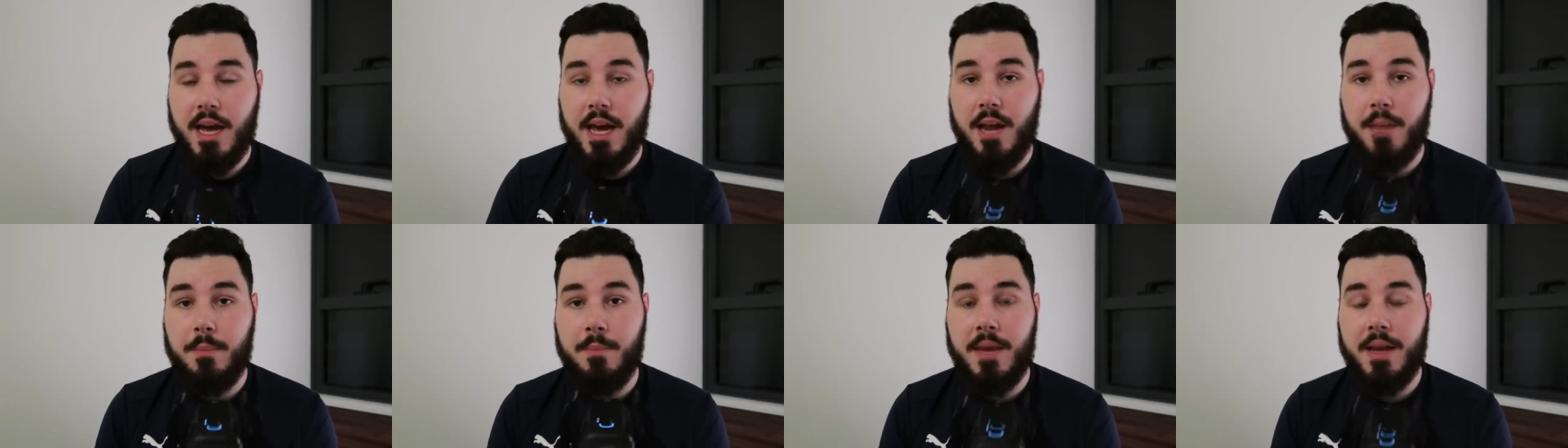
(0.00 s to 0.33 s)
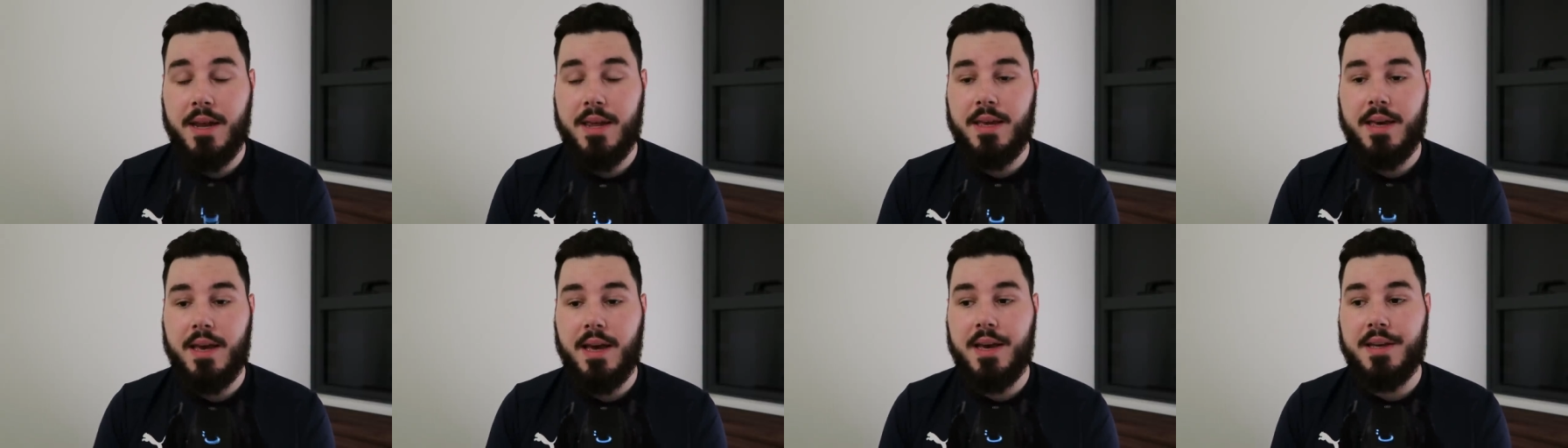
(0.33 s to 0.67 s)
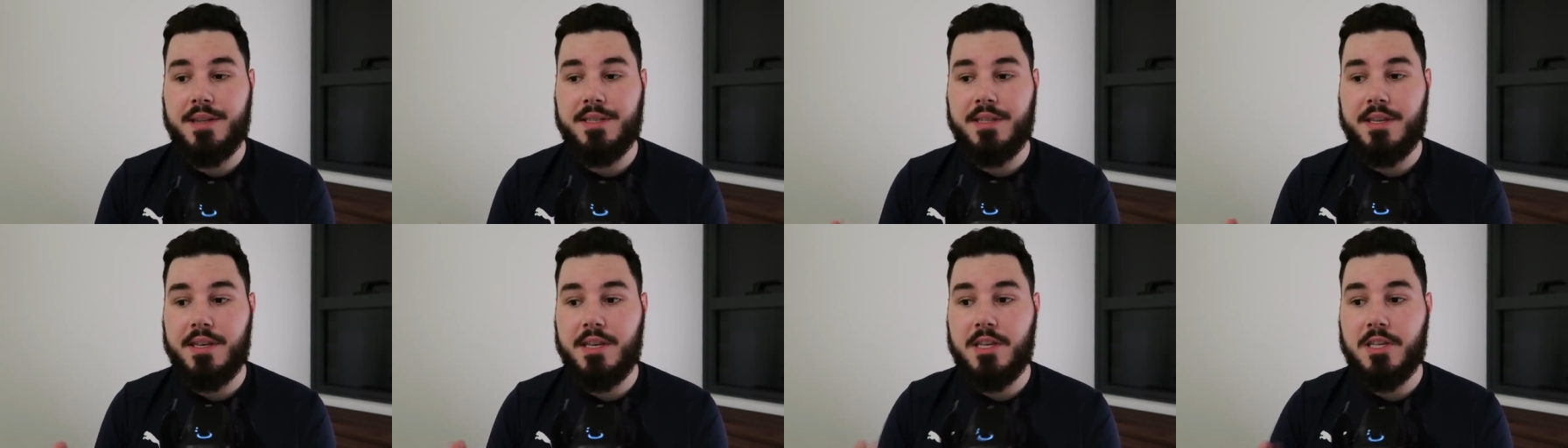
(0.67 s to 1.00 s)
and in many
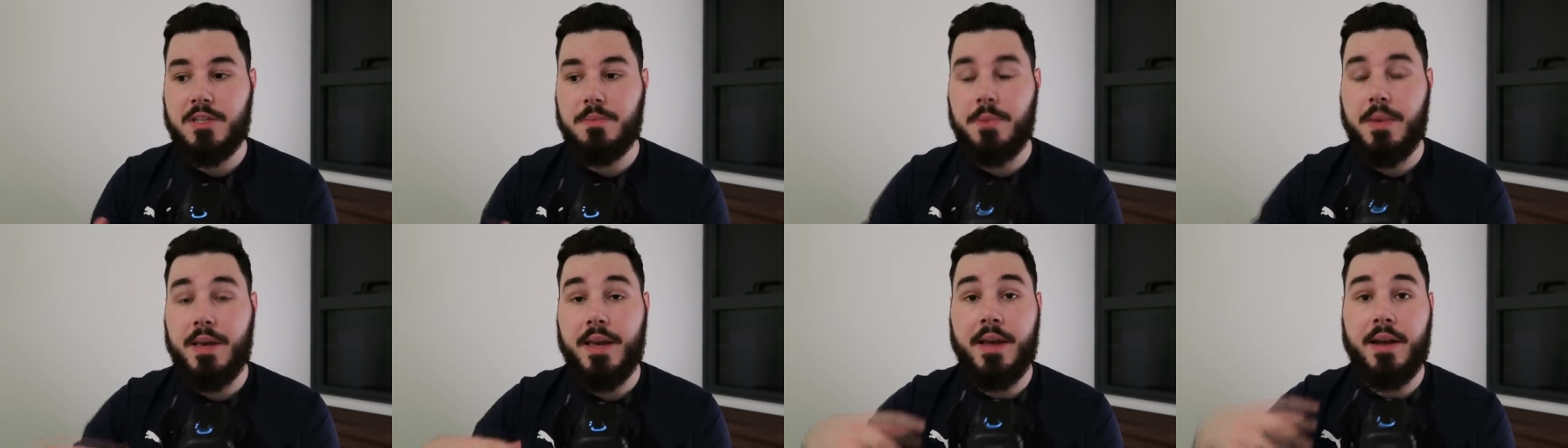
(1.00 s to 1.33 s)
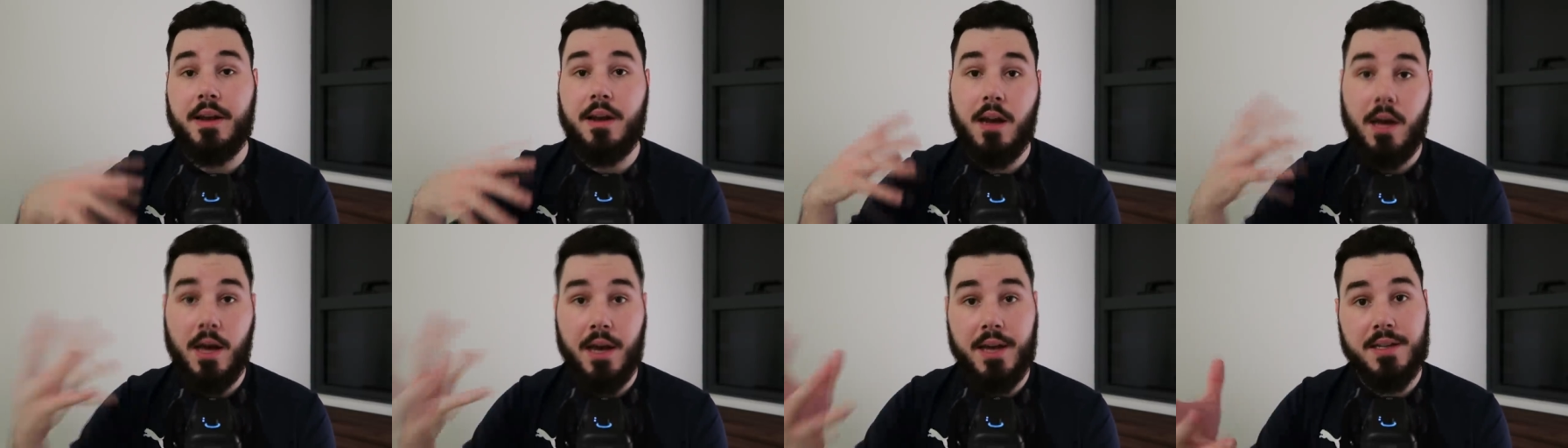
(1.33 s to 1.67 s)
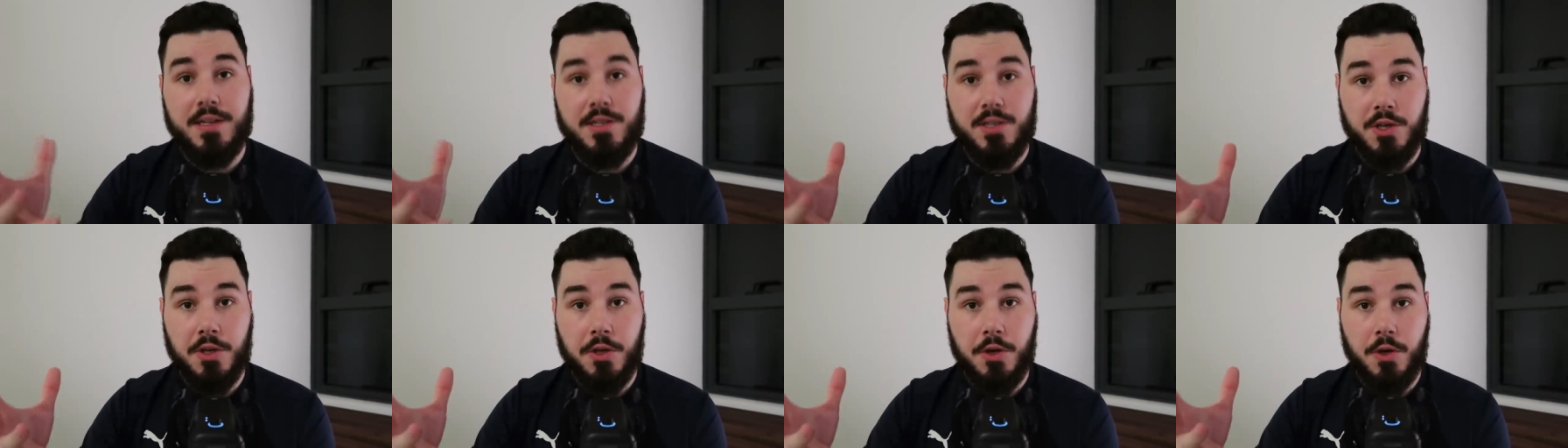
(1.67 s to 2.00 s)
cases being
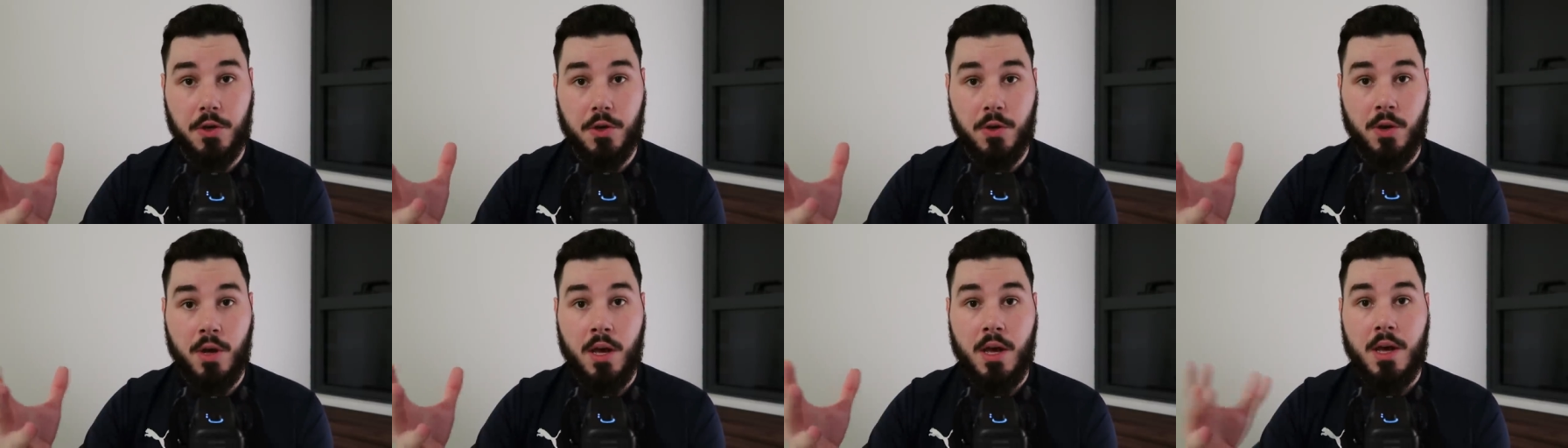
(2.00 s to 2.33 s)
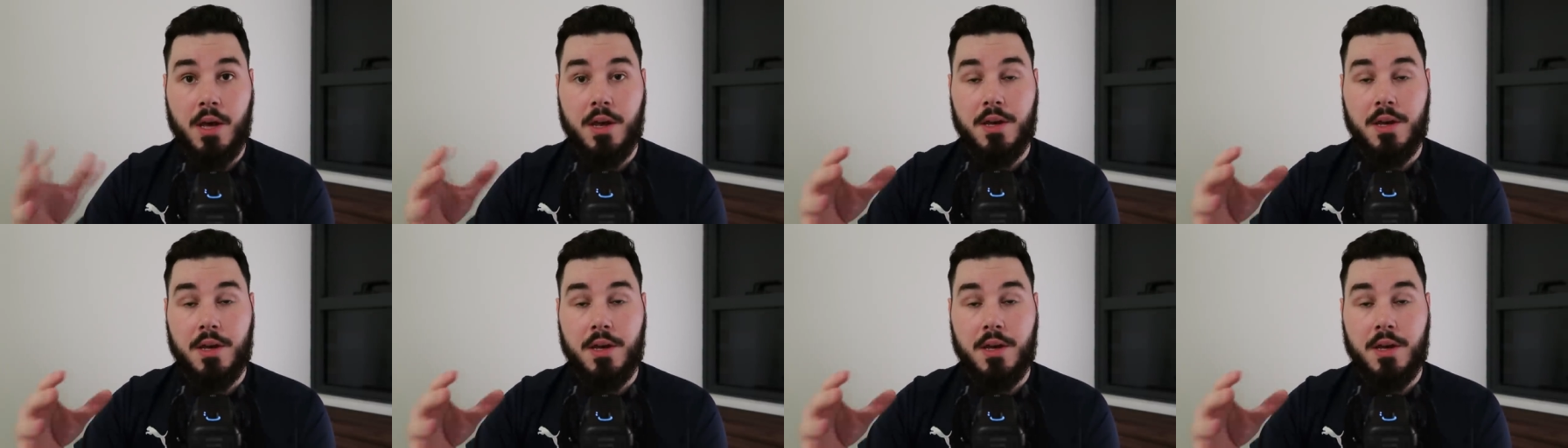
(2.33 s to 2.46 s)
lied to